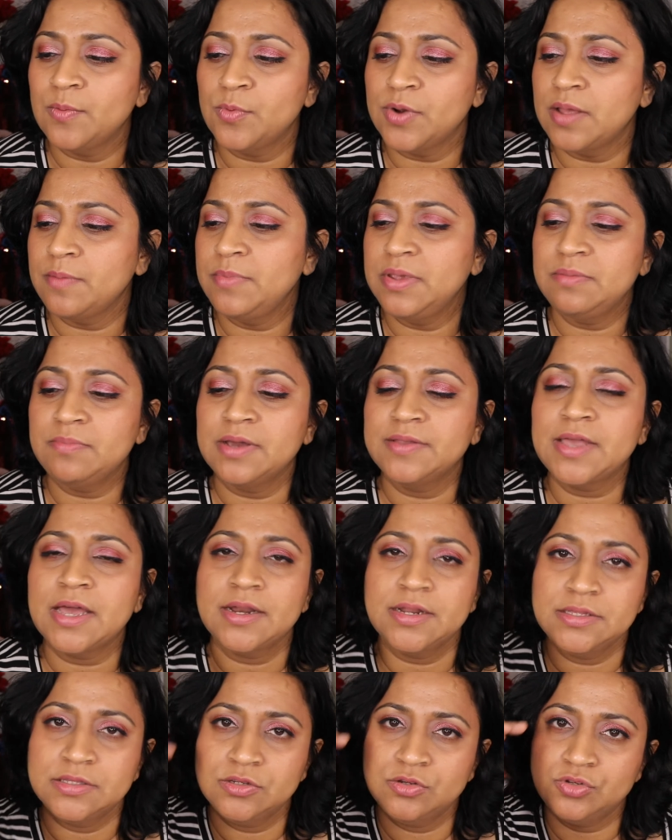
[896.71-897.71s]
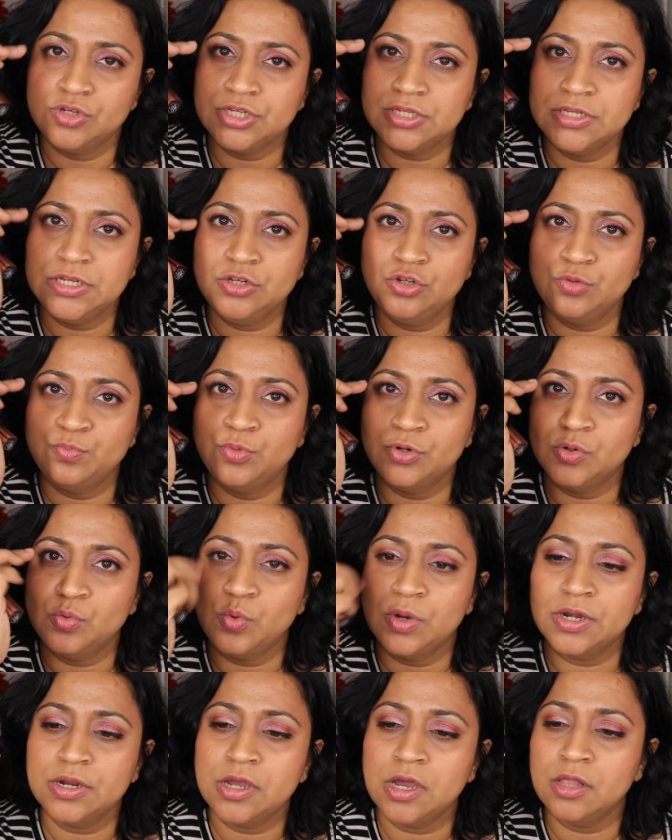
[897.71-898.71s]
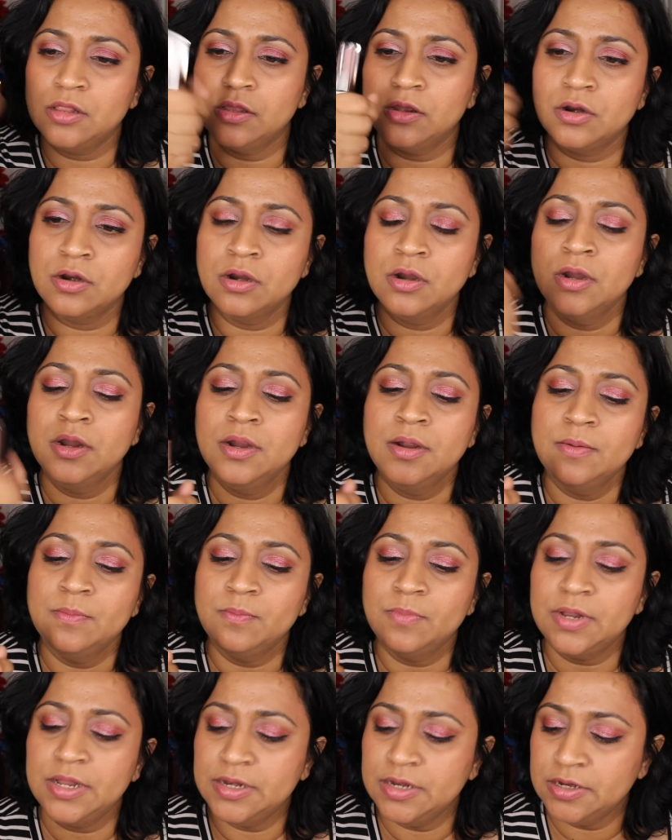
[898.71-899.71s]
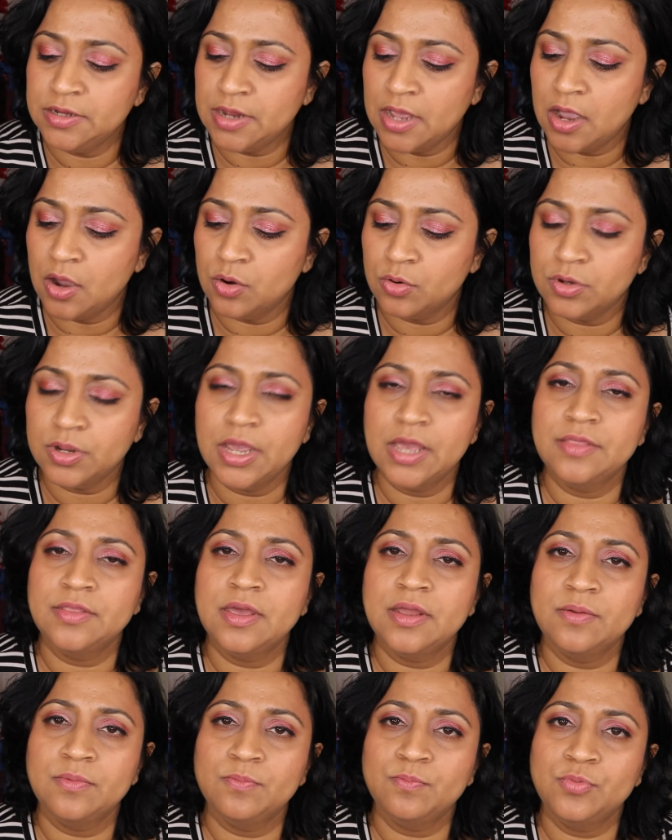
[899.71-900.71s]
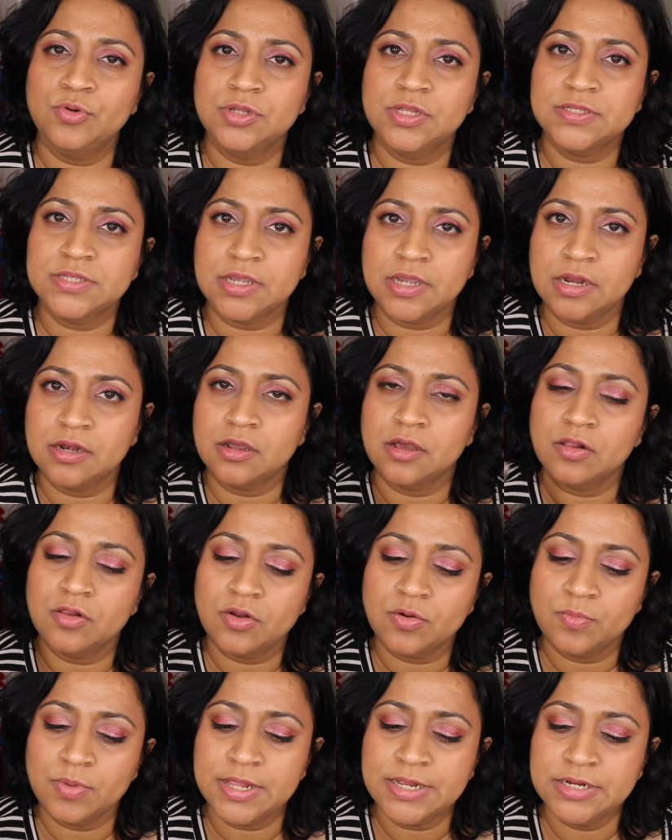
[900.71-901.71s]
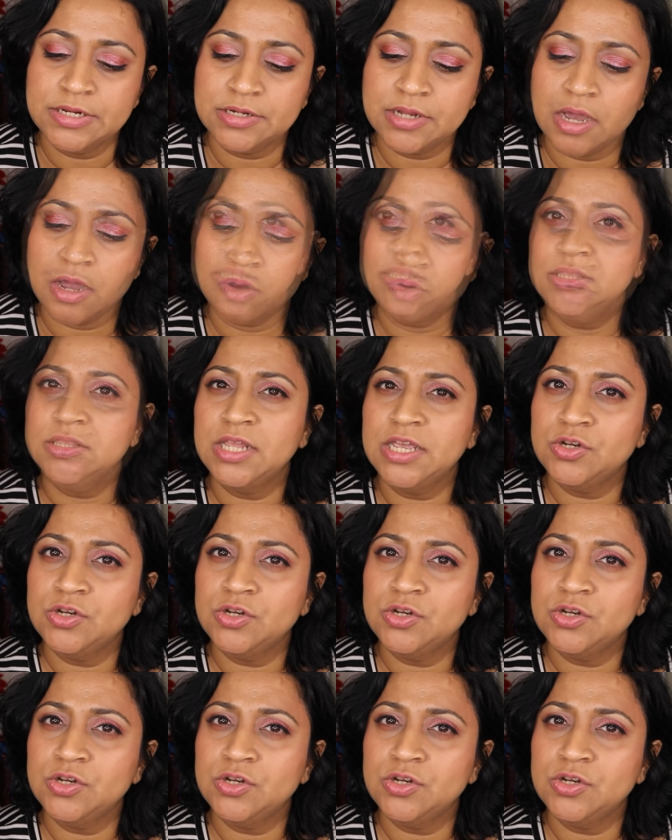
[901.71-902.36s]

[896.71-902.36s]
What I mean by that is you just need to put one color, blend it out, and then put the second color, blend it out.